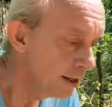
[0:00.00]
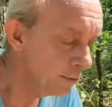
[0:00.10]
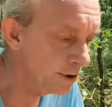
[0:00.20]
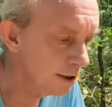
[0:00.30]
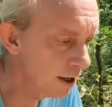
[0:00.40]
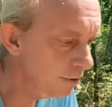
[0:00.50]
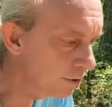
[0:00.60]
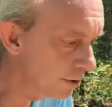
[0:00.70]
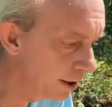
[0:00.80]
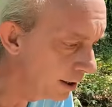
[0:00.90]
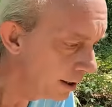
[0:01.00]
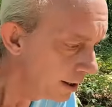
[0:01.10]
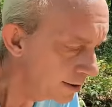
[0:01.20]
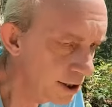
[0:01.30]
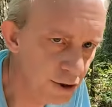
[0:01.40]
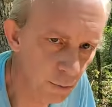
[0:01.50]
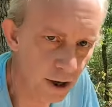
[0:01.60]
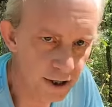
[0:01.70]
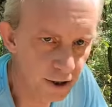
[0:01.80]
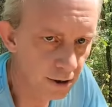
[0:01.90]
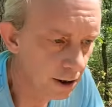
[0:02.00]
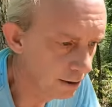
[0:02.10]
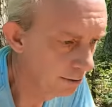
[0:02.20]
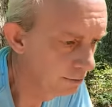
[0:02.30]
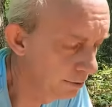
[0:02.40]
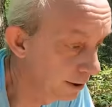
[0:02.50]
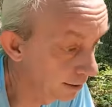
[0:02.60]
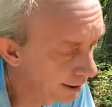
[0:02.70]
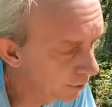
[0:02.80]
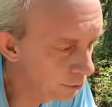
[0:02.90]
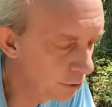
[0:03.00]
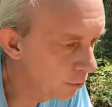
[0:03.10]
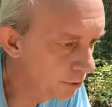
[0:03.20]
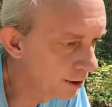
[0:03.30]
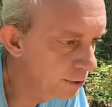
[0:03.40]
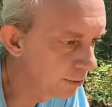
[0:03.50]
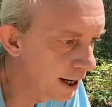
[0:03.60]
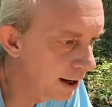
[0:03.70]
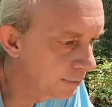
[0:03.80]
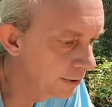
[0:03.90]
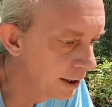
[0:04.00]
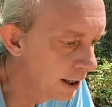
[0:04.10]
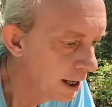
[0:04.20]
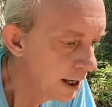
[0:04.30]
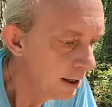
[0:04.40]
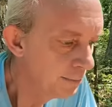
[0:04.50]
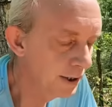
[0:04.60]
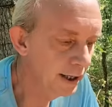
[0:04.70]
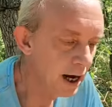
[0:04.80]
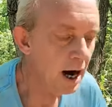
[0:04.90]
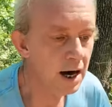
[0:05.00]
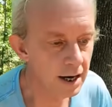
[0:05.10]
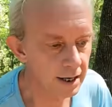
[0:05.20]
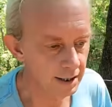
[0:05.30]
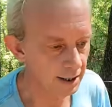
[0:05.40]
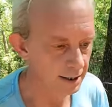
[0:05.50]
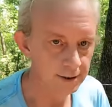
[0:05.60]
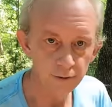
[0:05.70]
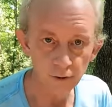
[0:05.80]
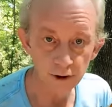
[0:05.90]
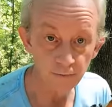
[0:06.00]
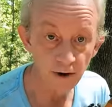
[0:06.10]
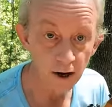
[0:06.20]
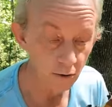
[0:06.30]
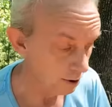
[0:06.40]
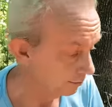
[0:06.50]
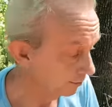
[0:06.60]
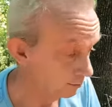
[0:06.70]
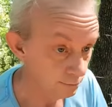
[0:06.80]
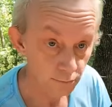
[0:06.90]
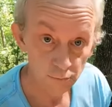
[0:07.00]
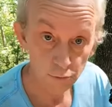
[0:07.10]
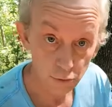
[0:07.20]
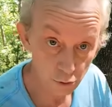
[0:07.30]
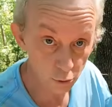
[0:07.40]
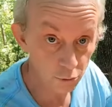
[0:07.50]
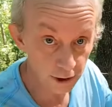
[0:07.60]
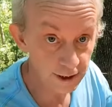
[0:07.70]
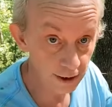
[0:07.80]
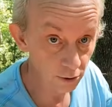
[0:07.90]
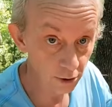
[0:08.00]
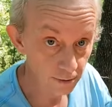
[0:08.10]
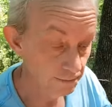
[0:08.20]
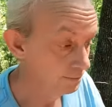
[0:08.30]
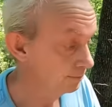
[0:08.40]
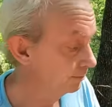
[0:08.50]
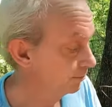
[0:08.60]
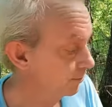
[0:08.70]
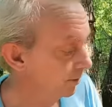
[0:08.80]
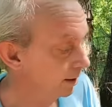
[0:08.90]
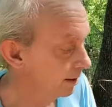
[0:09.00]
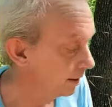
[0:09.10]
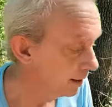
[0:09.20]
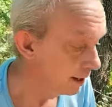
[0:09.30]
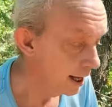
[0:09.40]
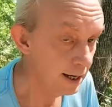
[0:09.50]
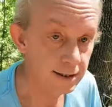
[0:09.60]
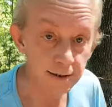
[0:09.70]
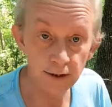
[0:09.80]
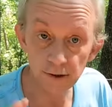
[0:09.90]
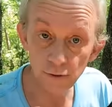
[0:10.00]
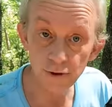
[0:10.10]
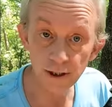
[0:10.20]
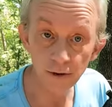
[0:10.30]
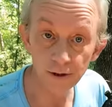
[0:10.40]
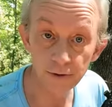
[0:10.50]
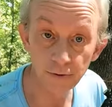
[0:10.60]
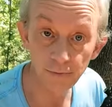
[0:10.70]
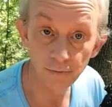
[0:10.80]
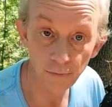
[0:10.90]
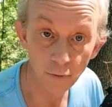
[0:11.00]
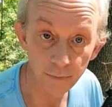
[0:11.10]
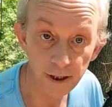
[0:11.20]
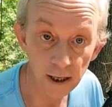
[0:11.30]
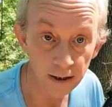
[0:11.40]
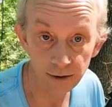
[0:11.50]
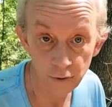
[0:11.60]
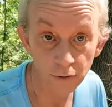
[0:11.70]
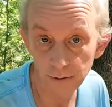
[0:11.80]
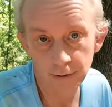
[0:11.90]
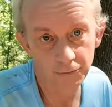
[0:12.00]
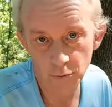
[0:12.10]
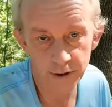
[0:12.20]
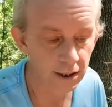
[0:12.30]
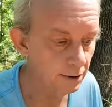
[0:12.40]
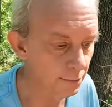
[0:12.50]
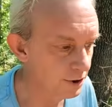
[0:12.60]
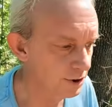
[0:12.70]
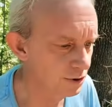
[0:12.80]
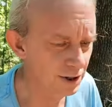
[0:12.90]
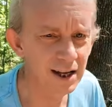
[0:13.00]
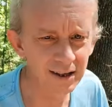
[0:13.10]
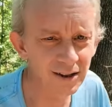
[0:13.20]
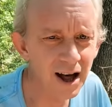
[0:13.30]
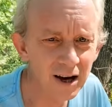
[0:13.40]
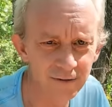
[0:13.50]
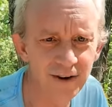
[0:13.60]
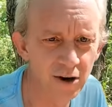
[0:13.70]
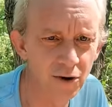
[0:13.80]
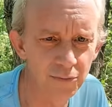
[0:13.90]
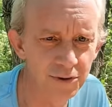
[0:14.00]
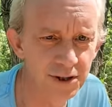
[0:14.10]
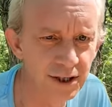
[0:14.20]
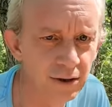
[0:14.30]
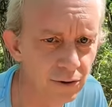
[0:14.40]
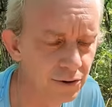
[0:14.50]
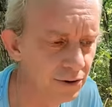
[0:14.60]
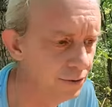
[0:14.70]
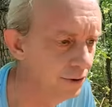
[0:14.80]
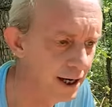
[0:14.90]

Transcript: There was another situation, I don't know when this one happened, but a guy took his firearm to the dealer. And he says, could you sell this for me? And you'll, of course, get a commission. So, and a lot of firearms dealers do